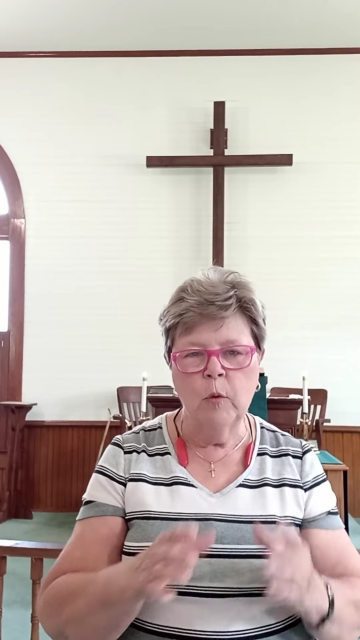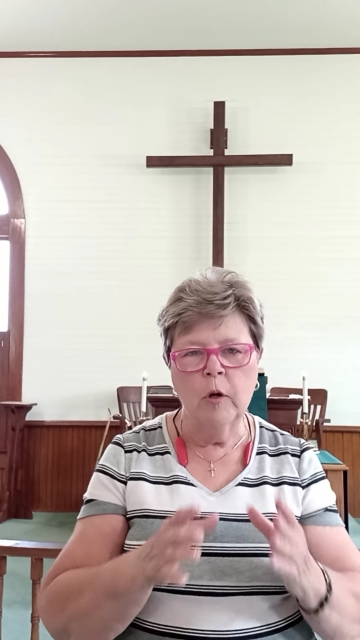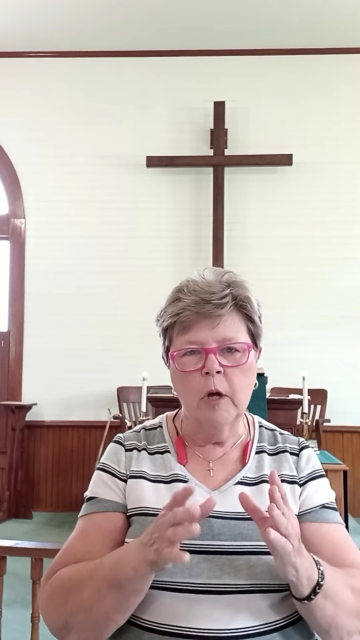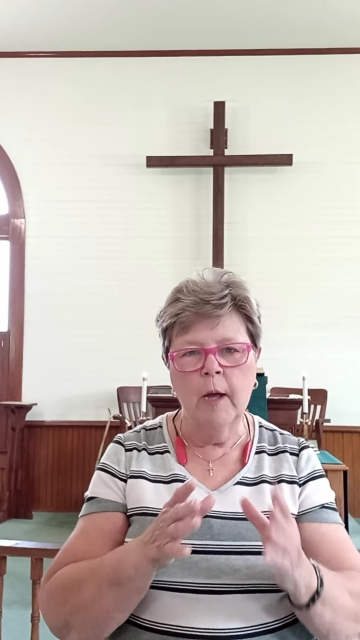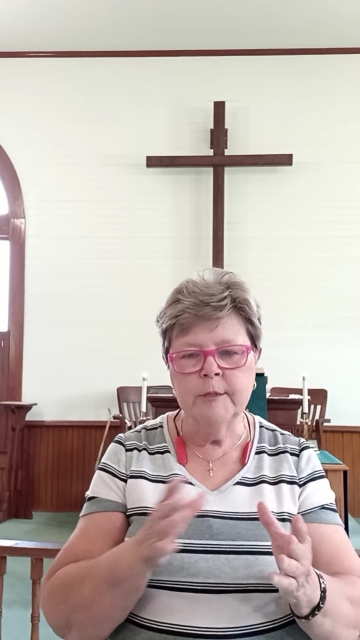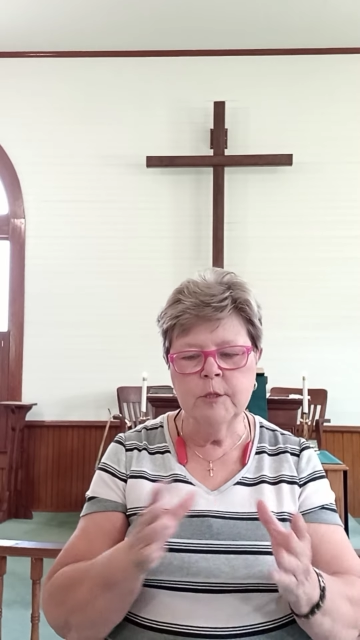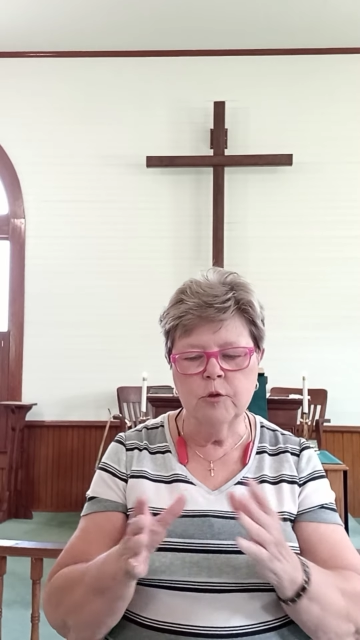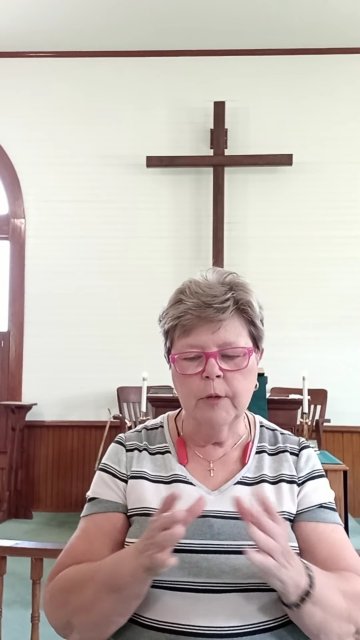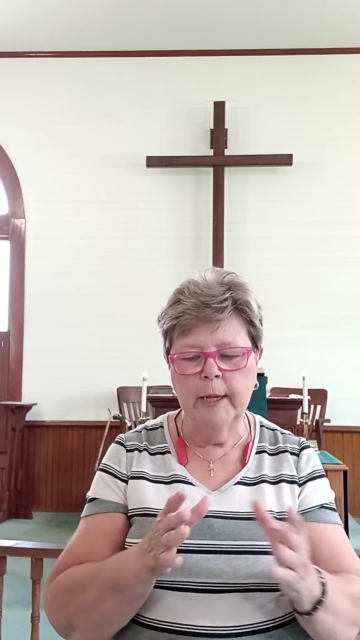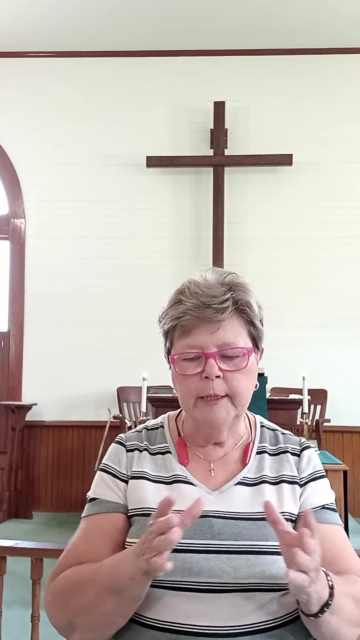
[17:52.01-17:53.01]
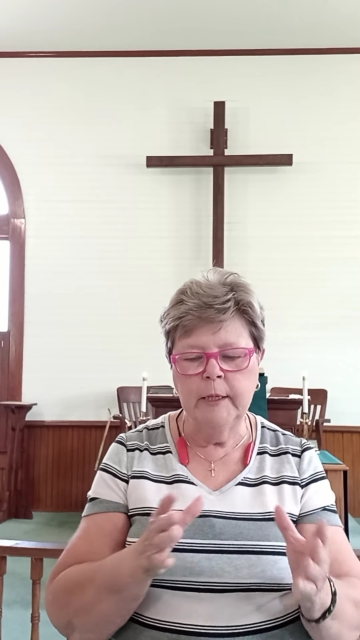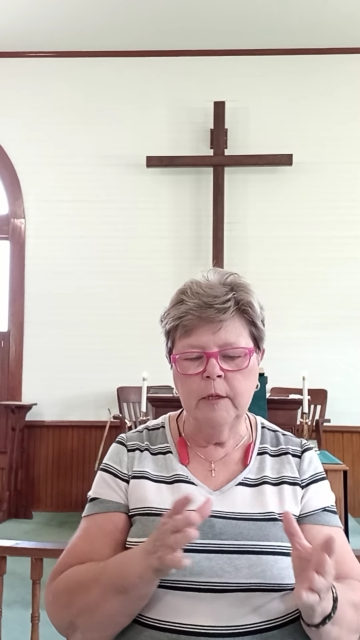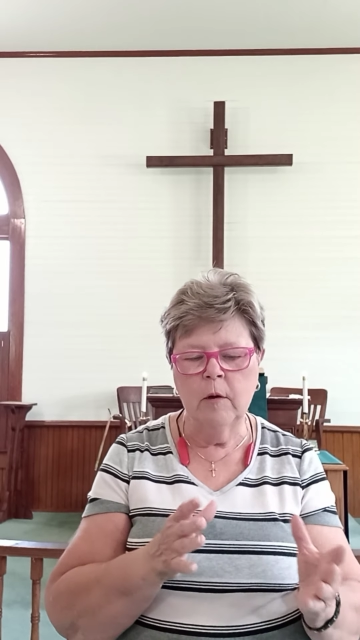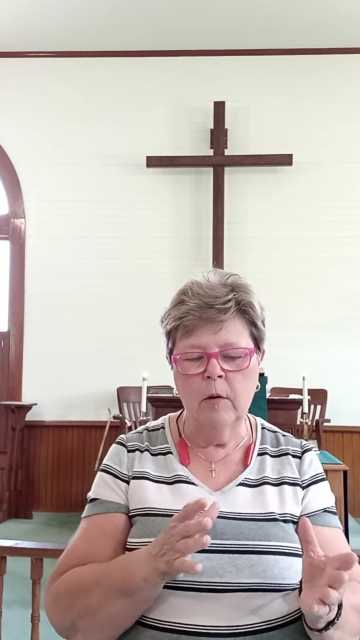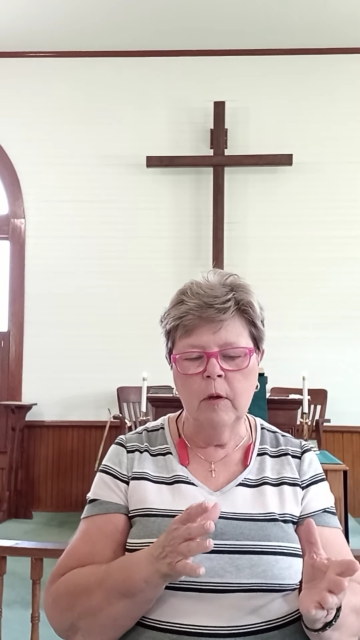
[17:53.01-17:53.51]
we're concentrating
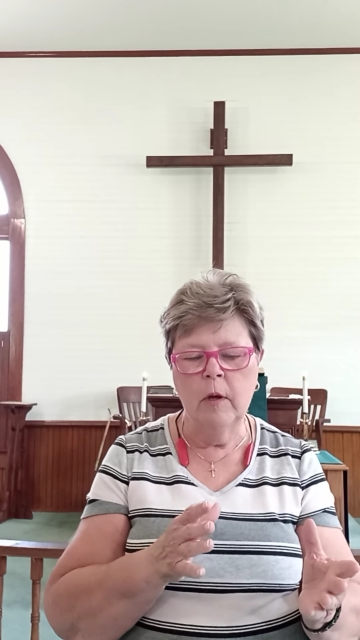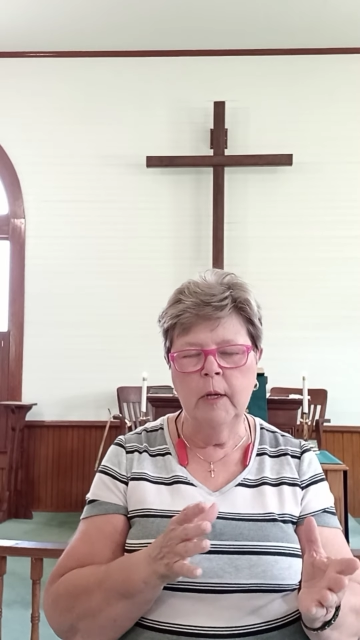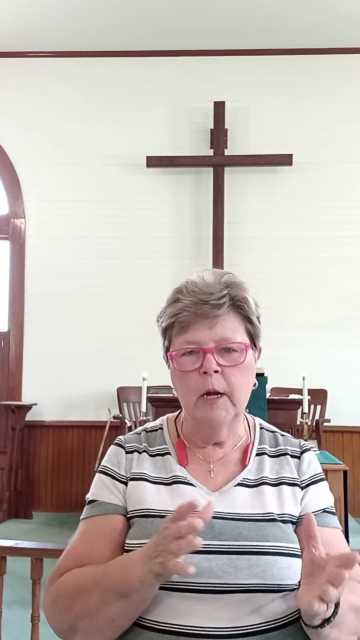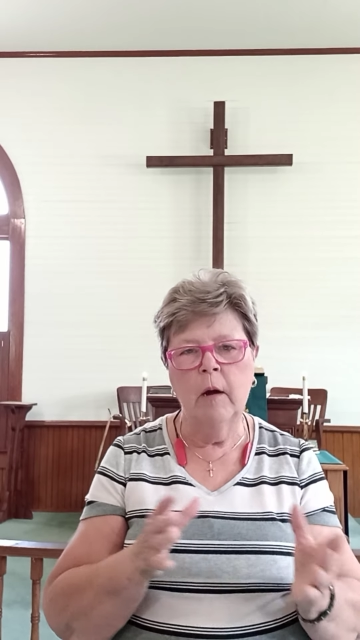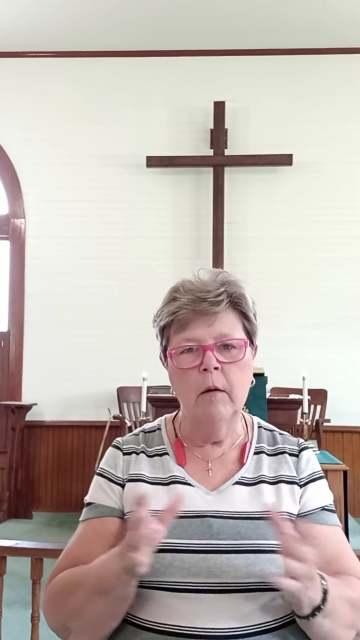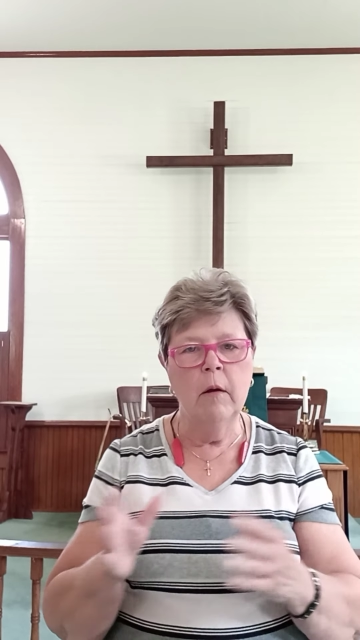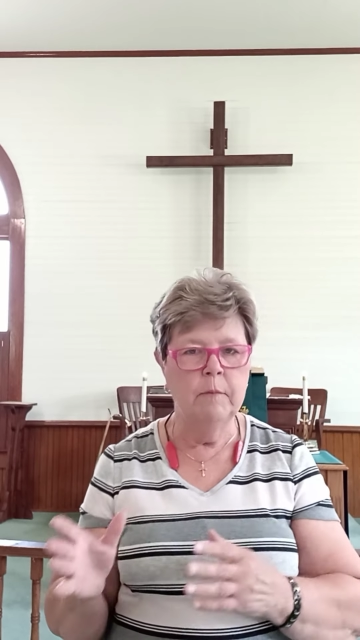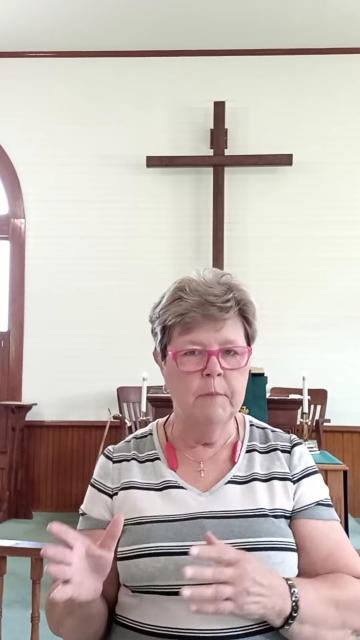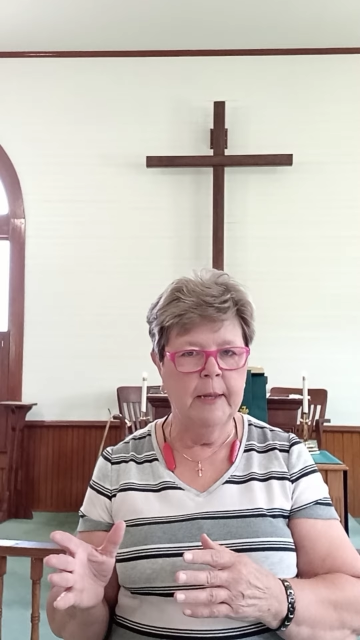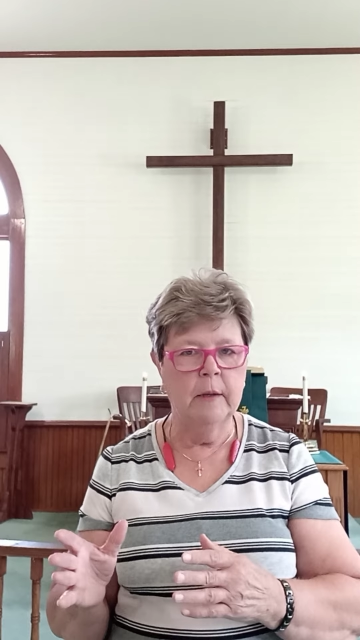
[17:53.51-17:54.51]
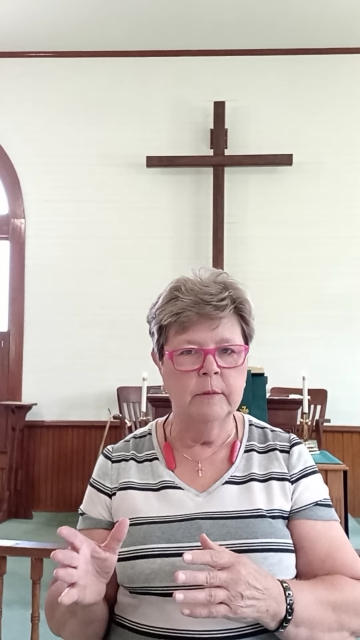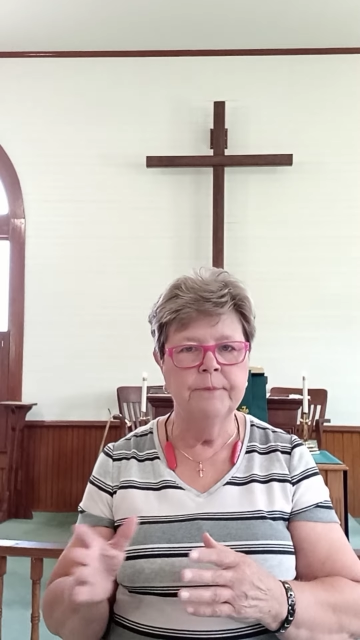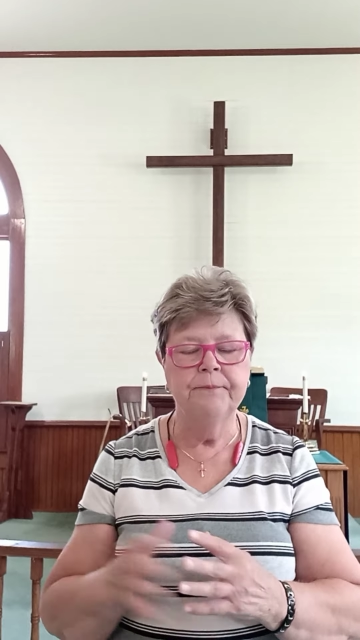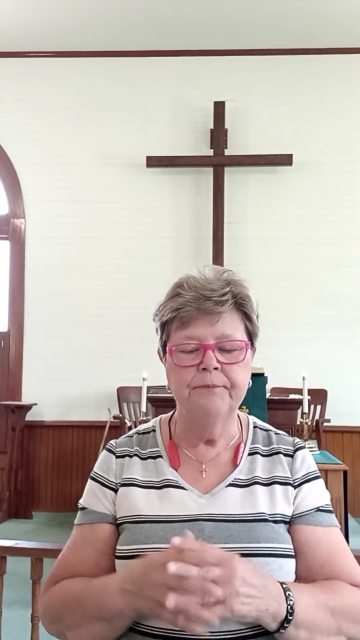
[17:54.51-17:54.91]
on our homebound.